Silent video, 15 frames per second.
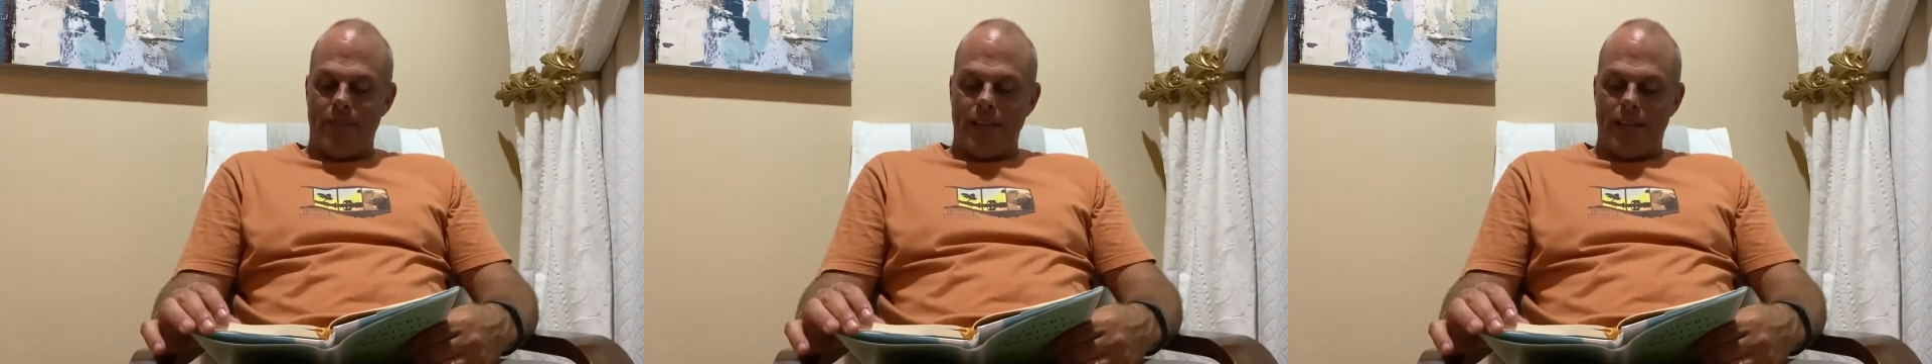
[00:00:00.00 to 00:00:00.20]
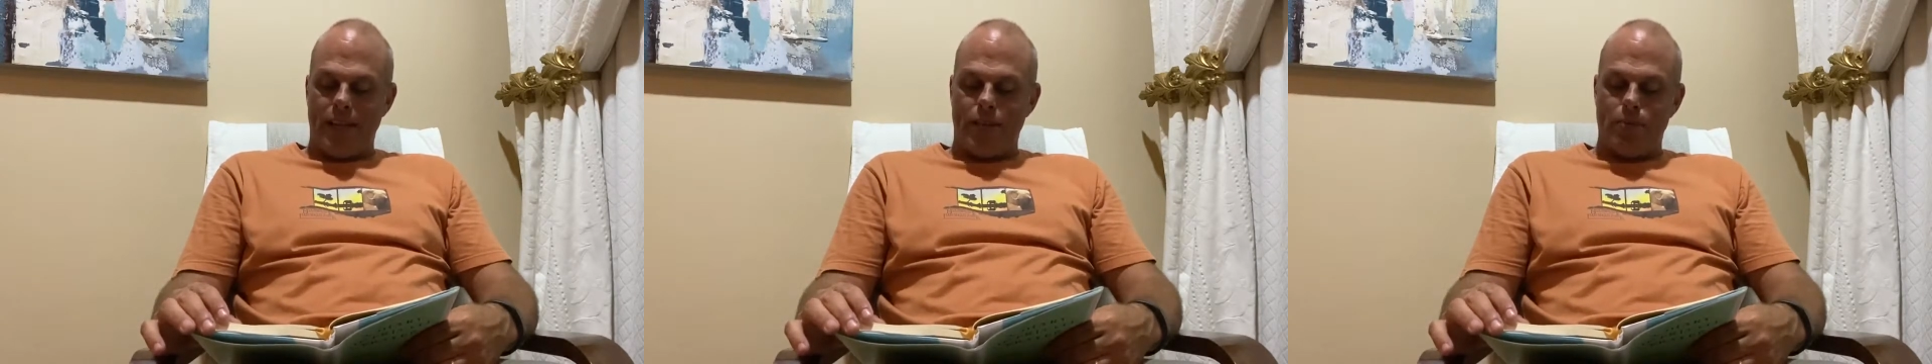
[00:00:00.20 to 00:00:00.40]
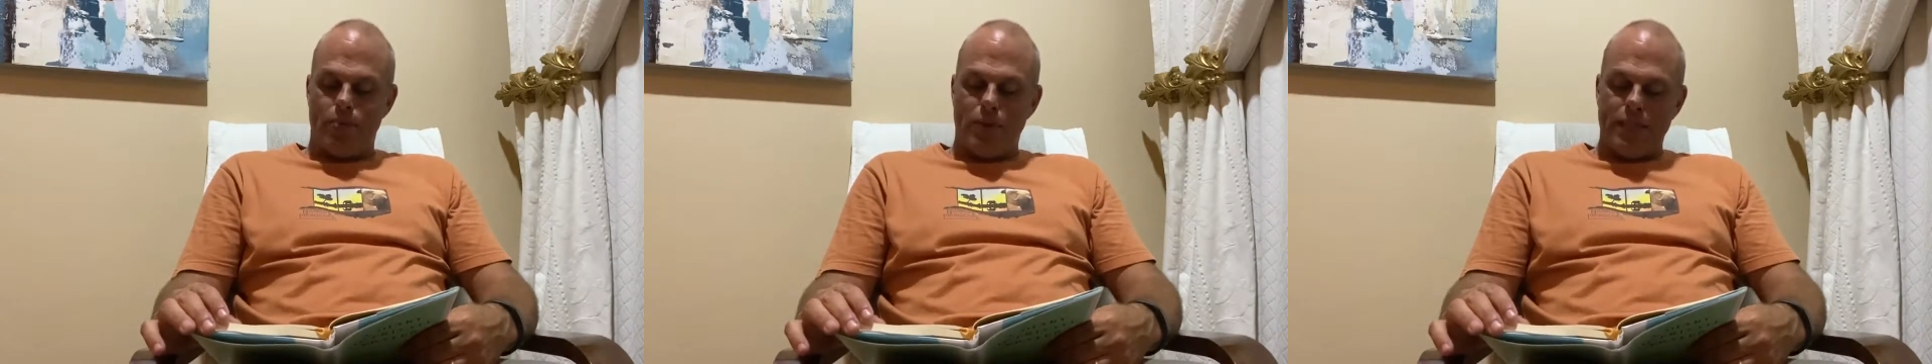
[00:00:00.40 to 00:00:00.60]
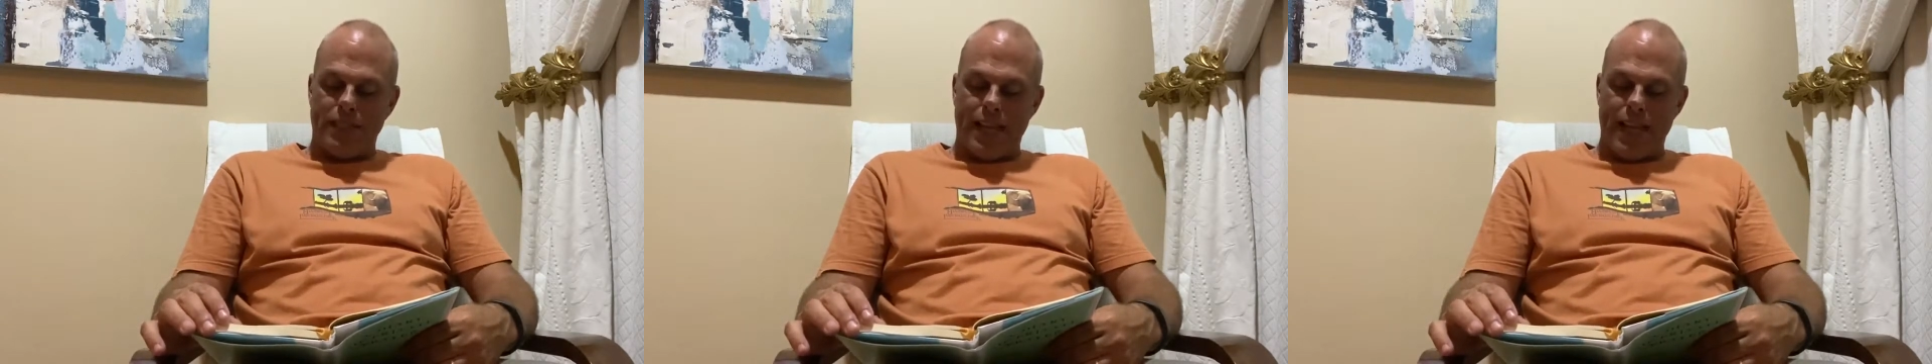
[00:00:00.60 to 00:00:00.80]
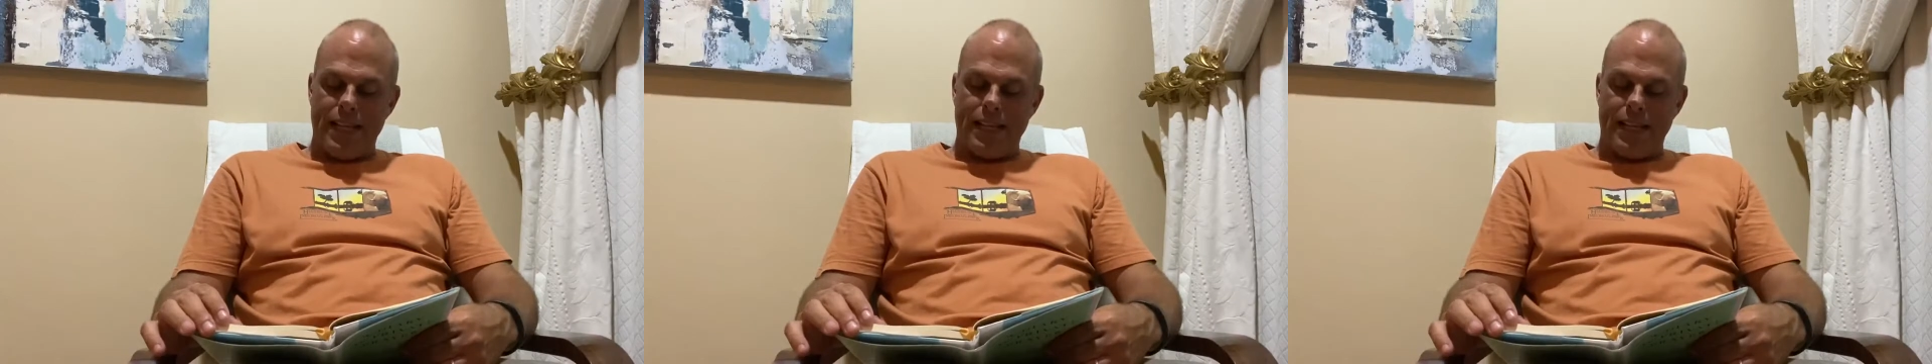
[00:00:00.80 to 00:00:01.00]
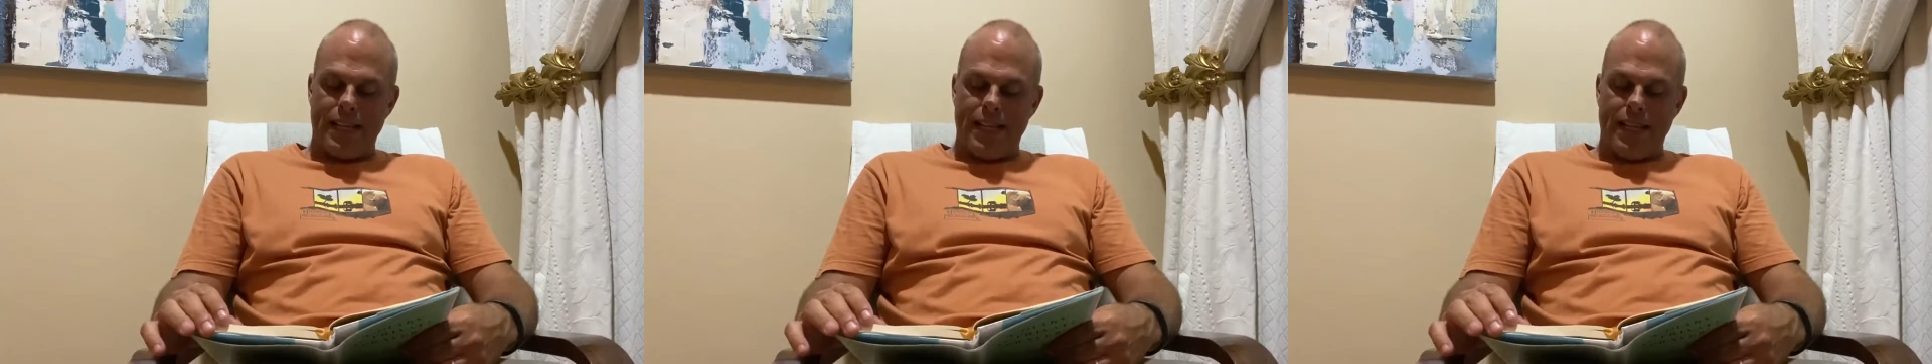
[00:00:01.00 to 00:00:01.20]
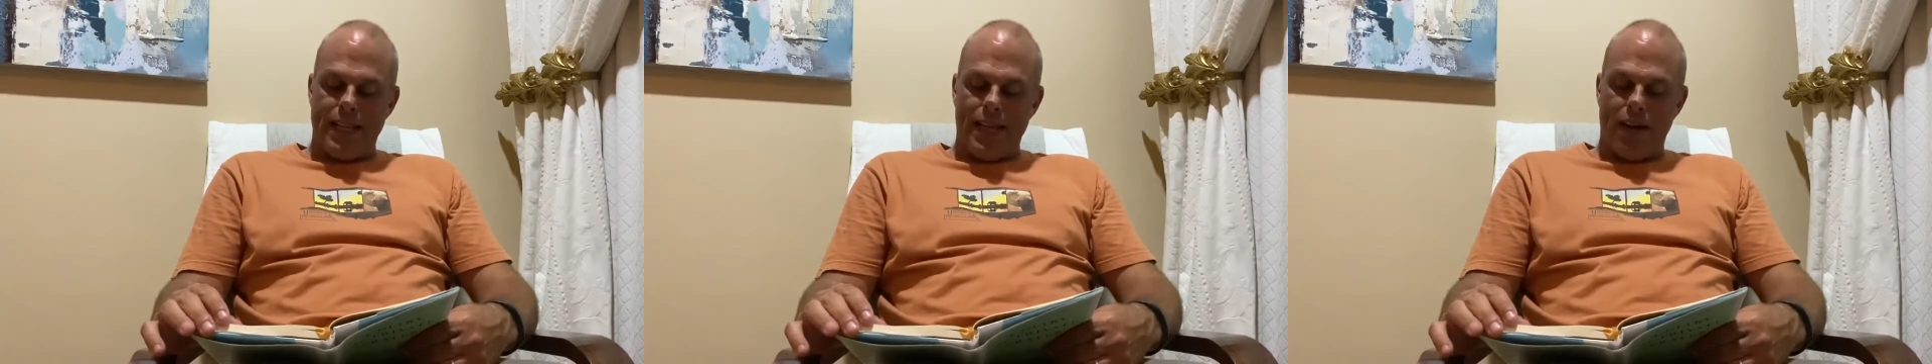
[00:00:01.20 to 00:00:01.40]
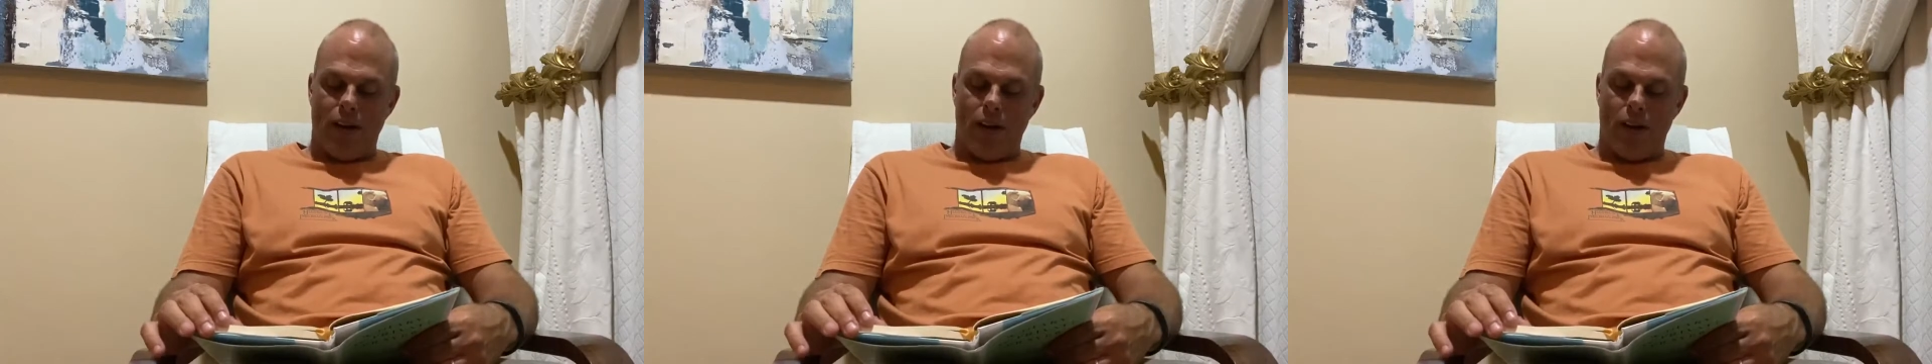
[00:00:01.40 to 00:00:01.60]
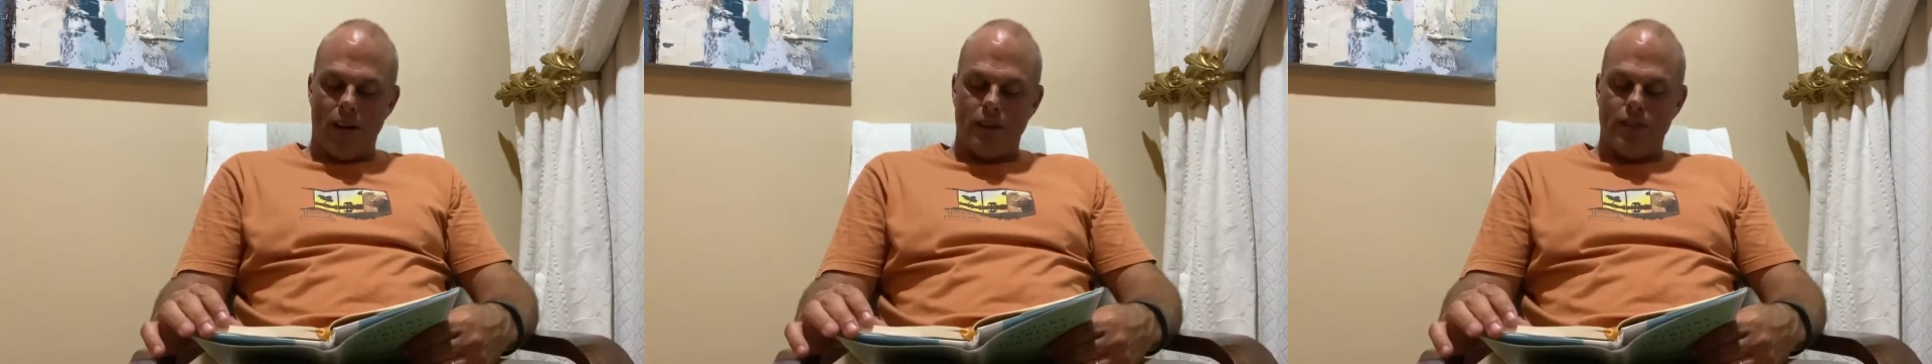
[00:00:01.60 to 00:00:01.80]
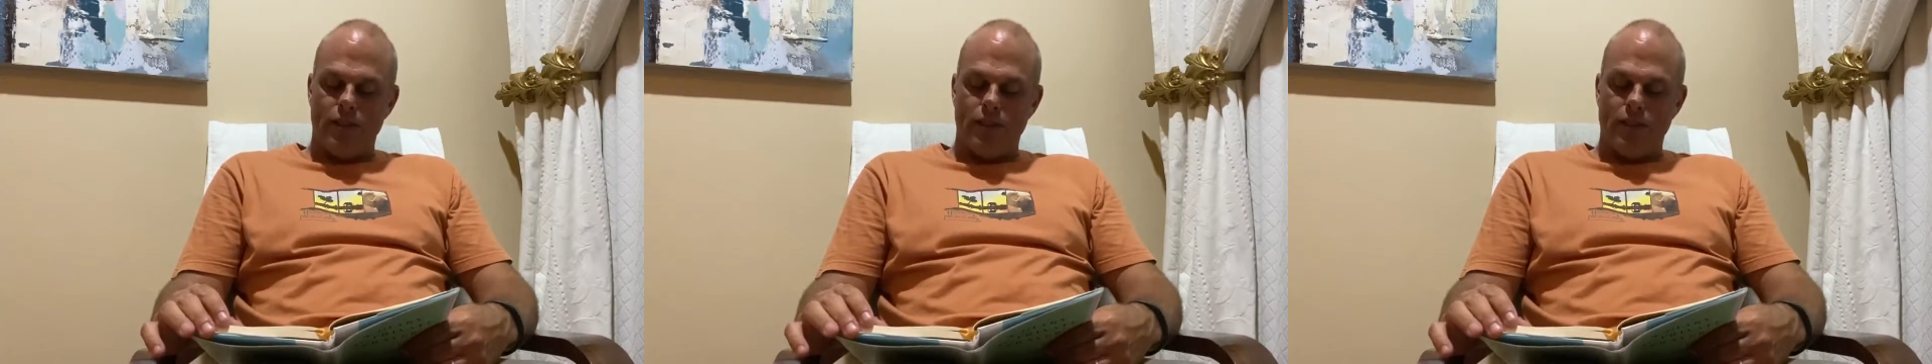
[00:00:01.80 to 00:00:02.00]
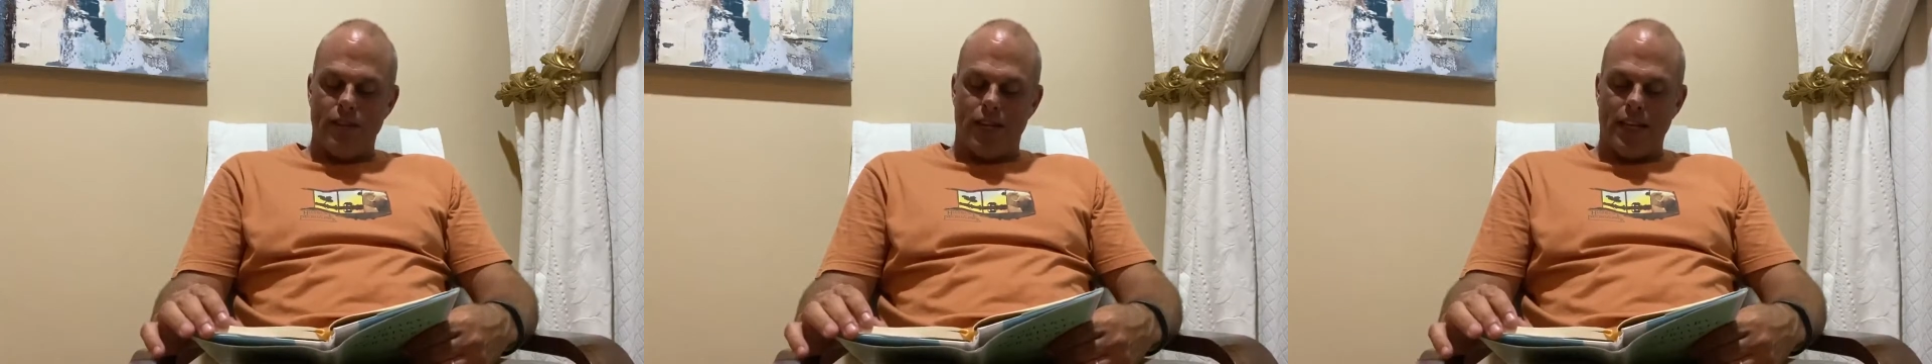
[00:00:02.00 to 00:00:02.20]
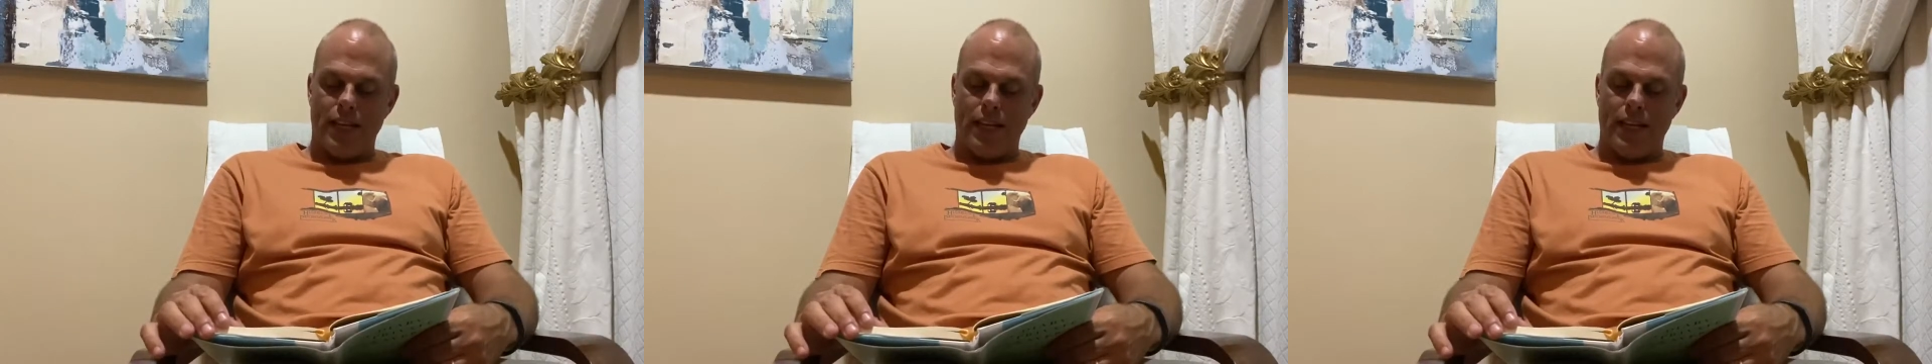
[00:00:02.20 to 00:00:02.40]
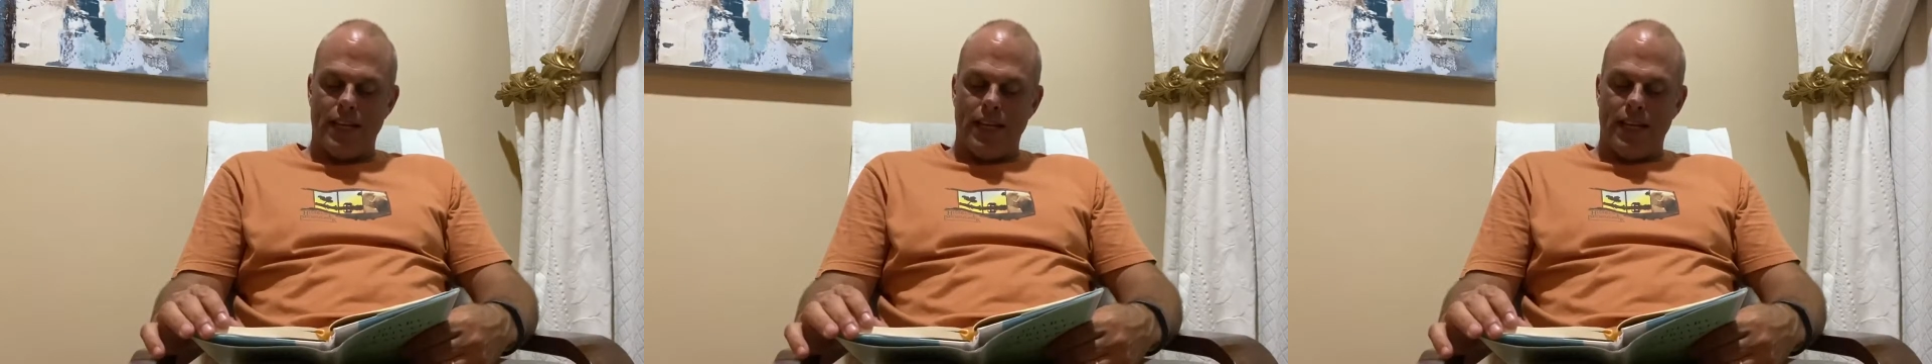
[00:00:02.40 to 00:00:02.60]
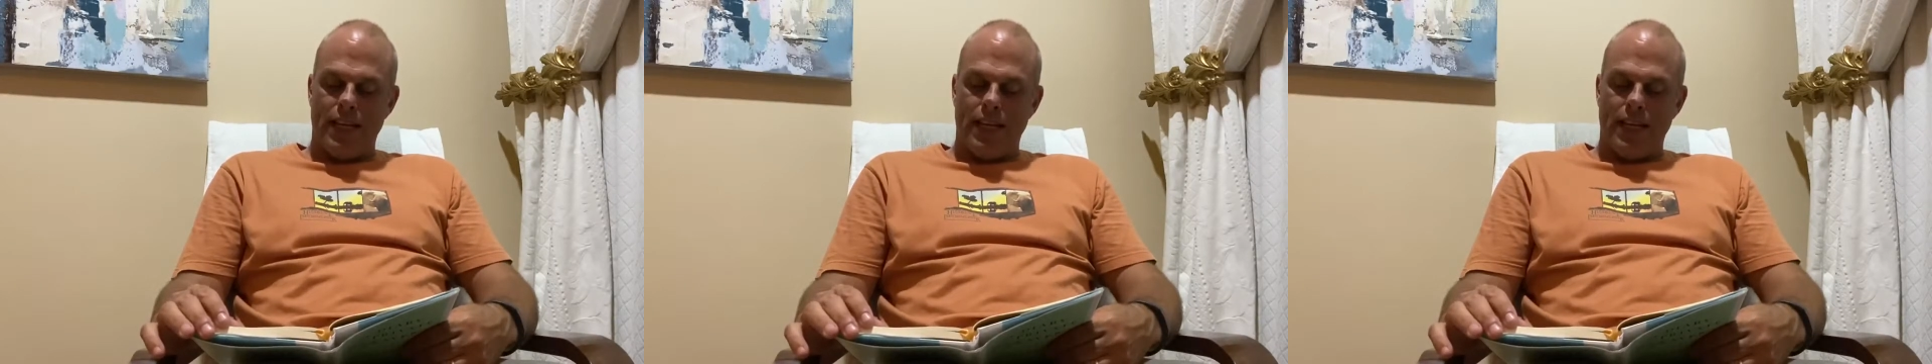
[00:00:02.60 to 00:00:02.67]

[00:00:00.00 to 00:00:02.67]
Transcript: and to present in their hearts tonight